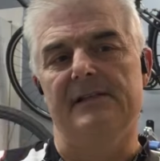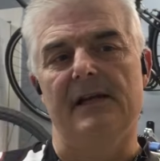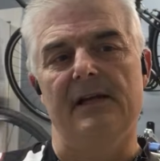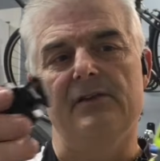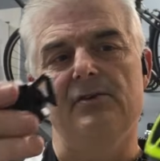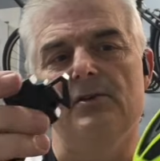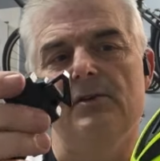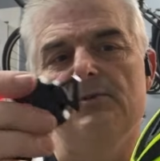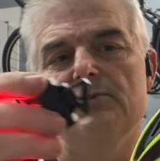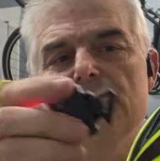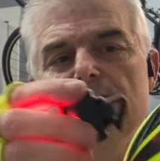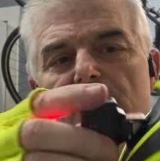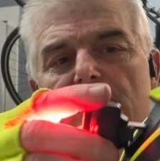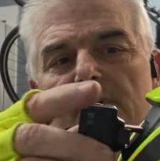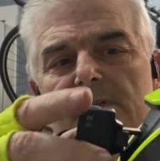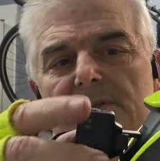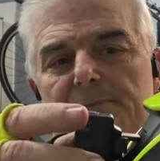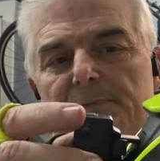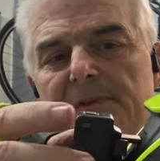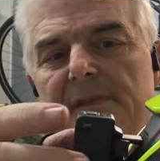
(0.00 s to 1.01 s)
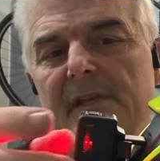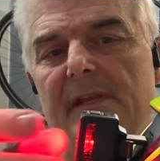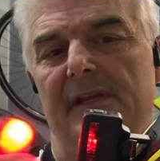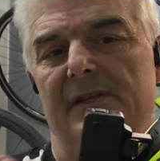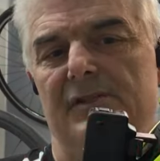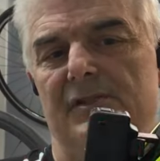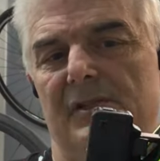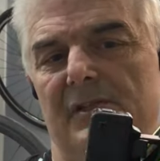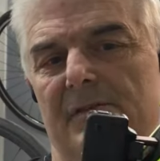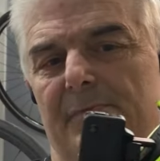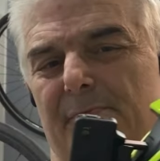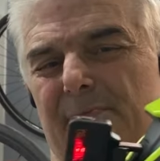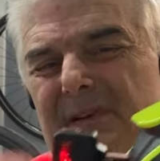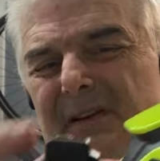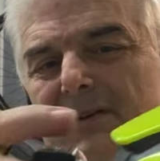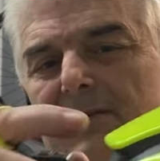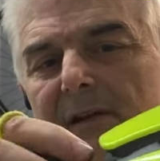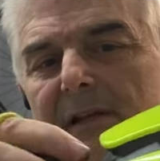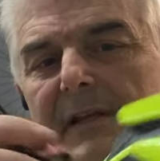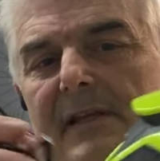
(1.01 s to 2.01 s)
out. You can do this, but then it's just
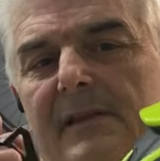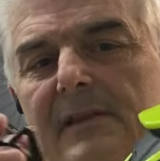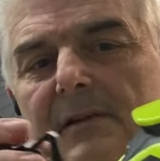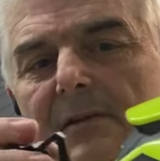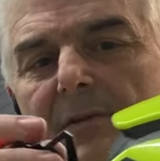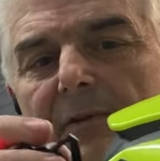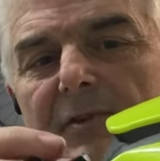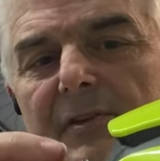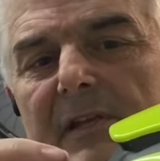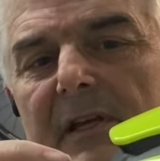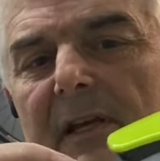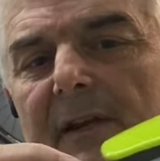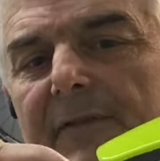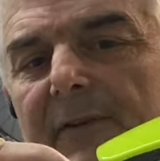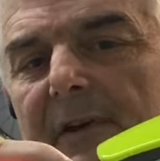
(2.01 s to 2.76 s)
barely in there. There's kind of